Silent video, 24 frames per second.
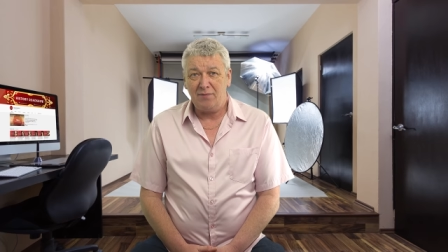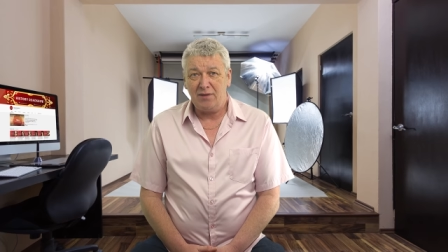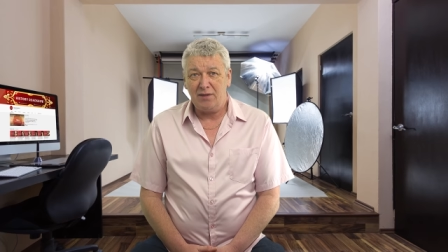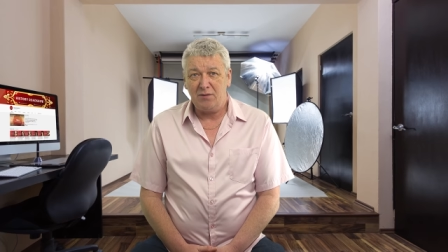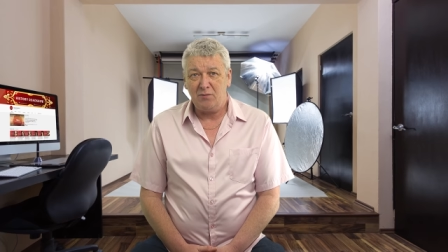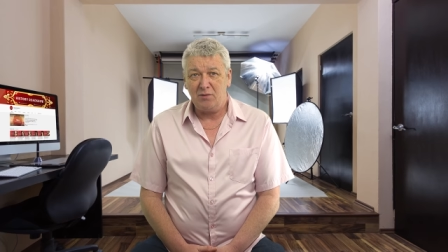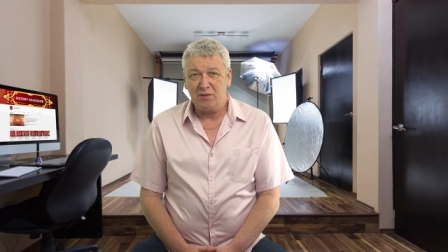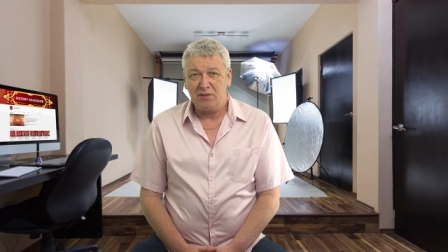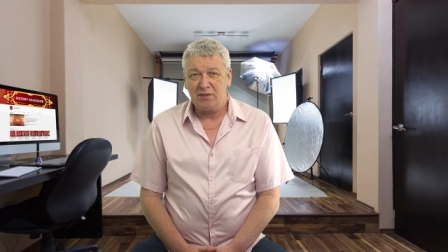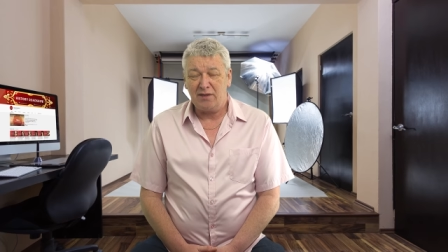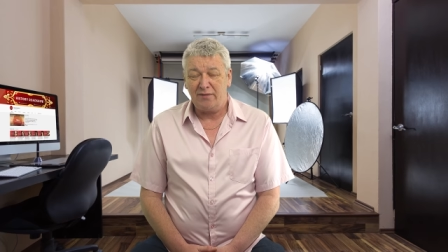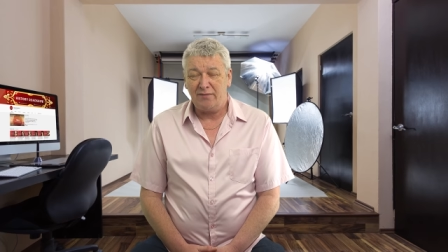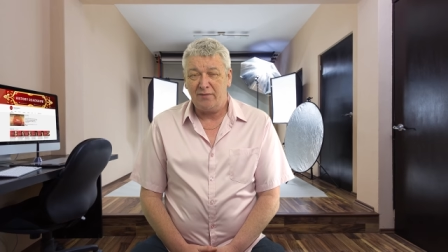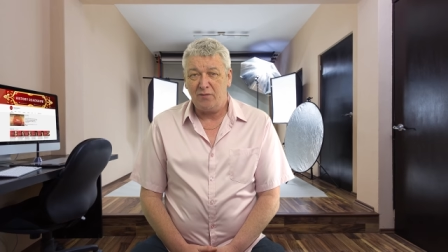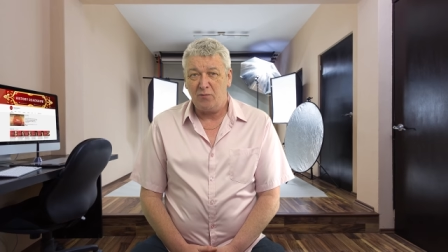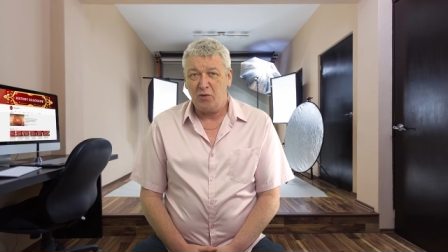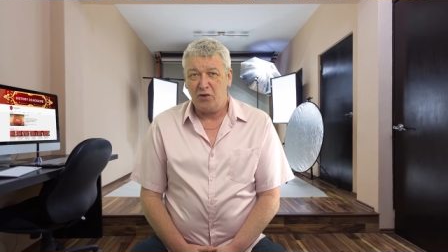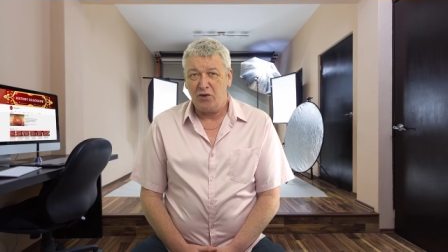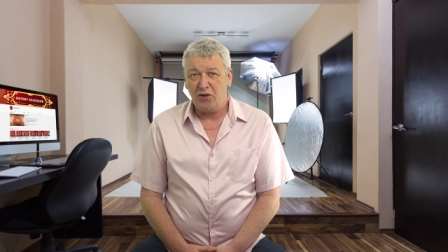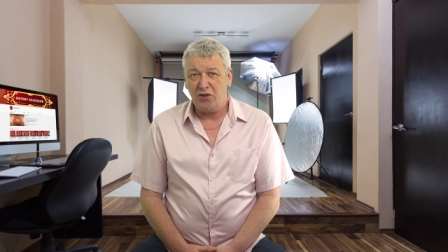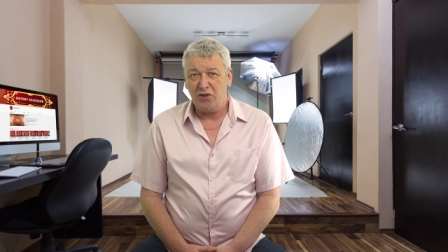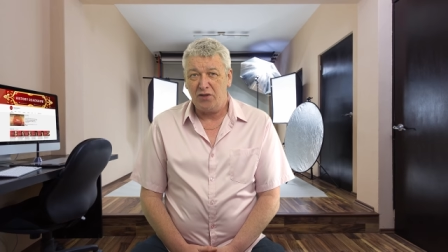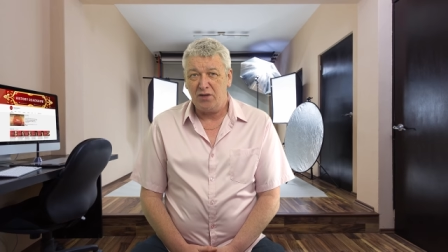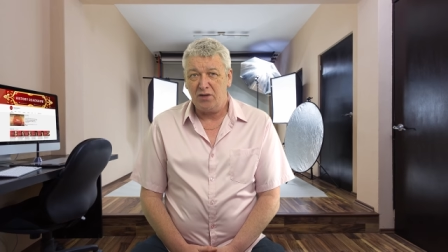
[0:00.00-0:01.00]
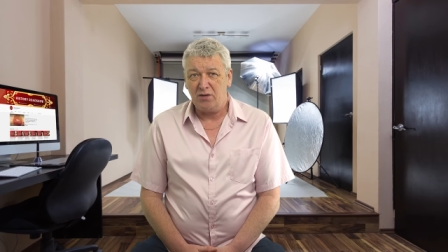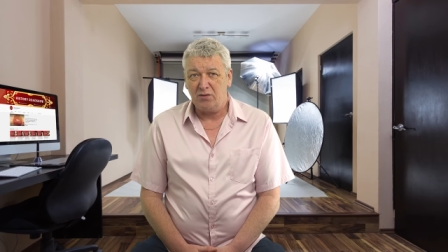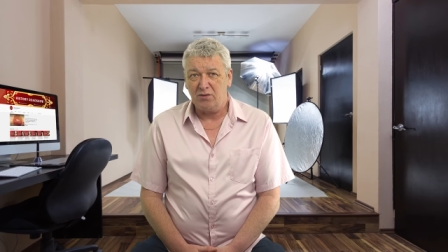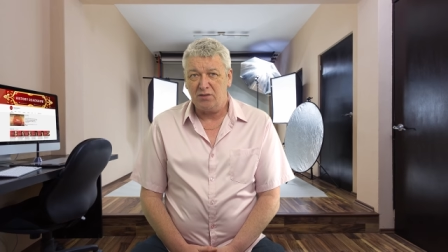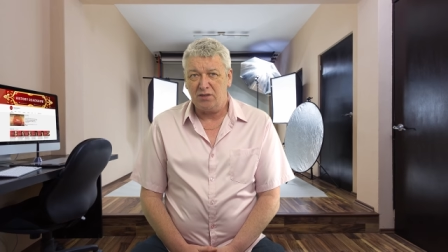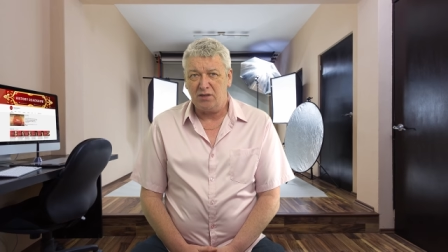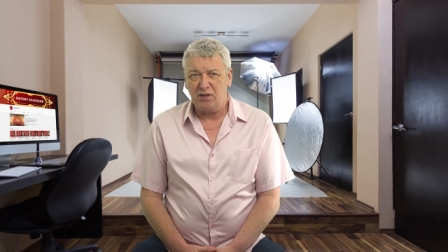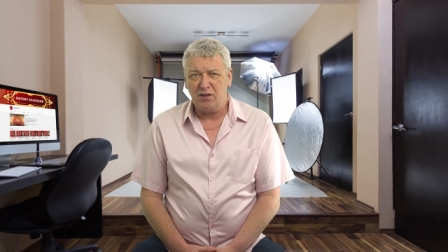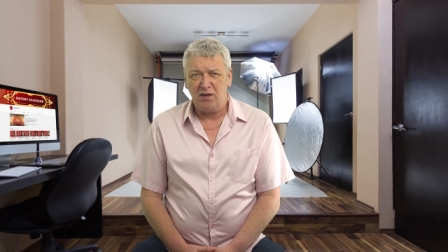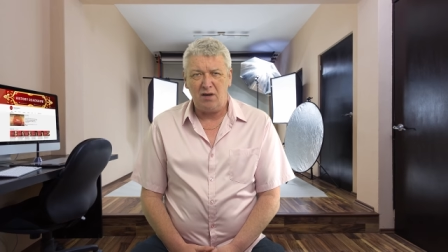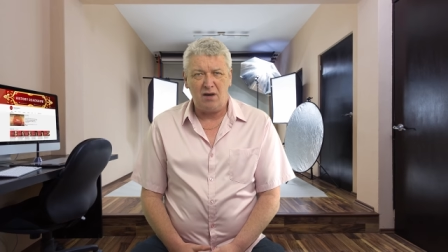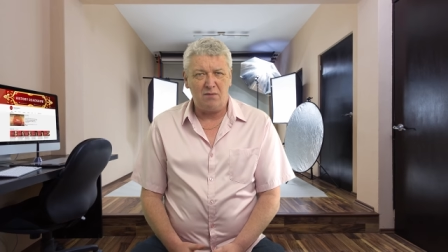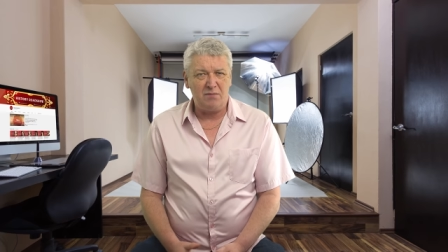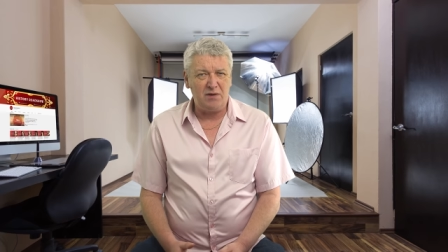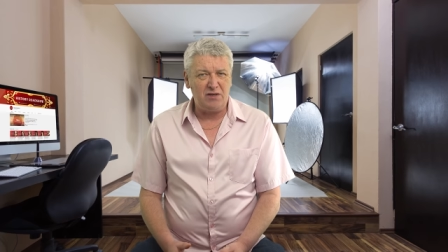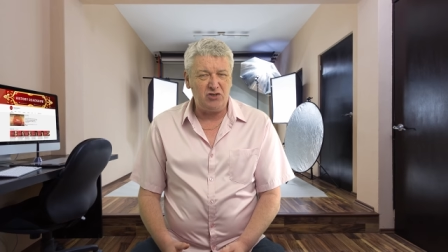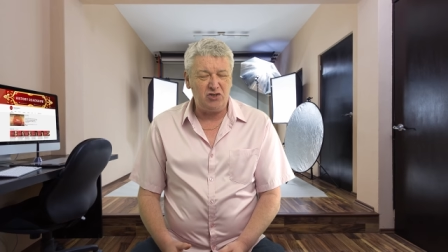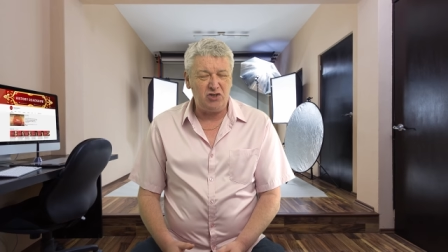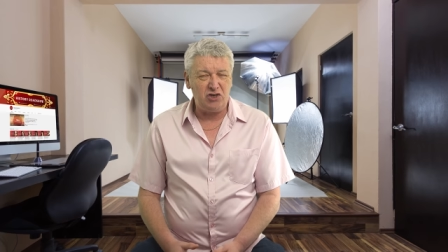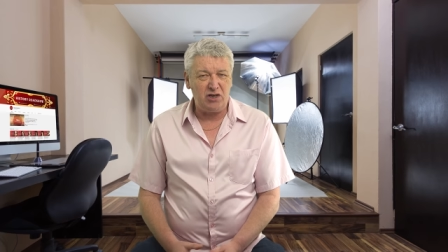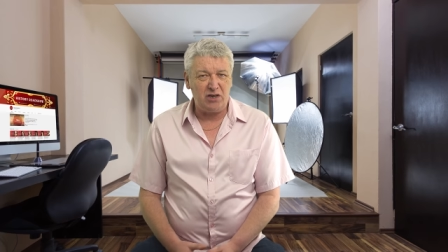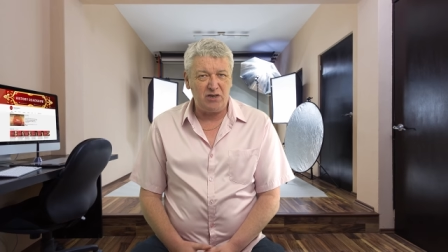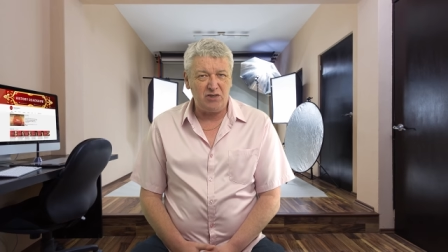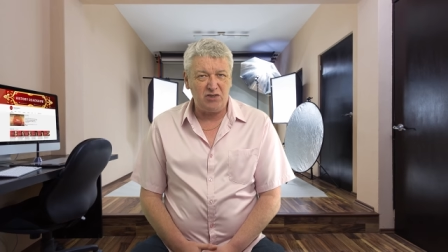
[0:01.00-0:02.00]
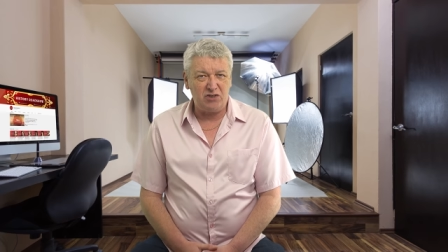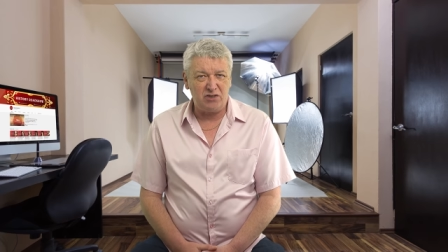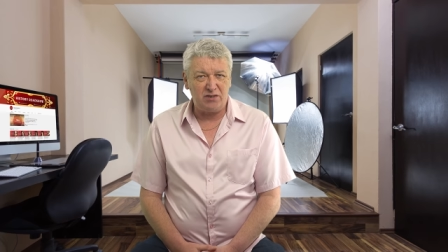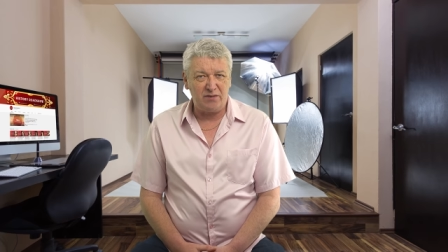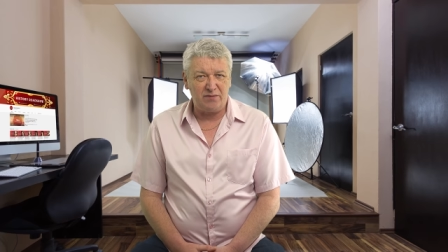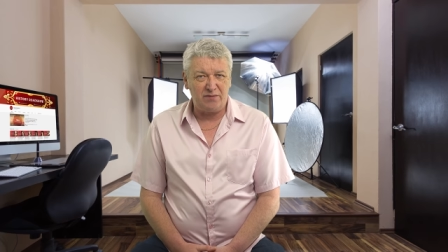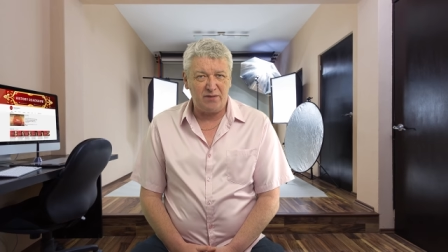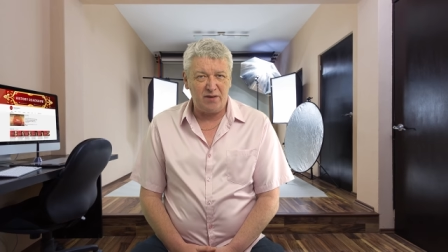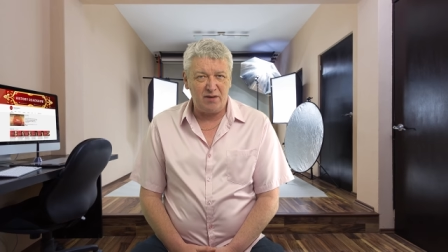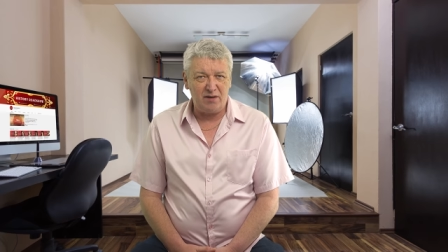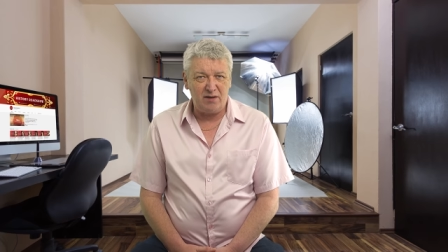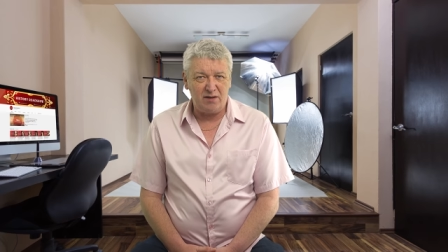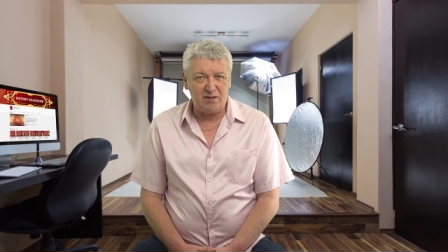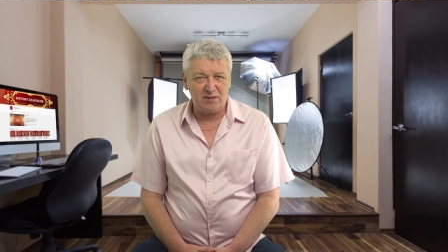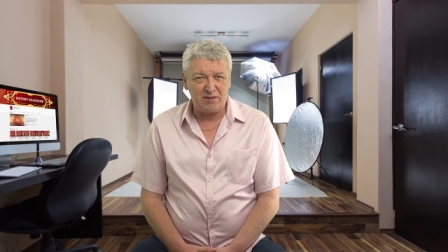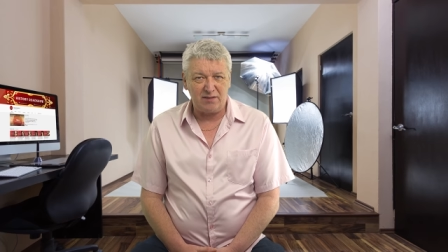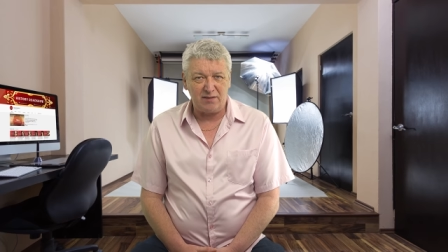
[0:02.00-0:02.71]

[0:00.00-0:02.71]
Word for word: He was having one of those alarming changes of heart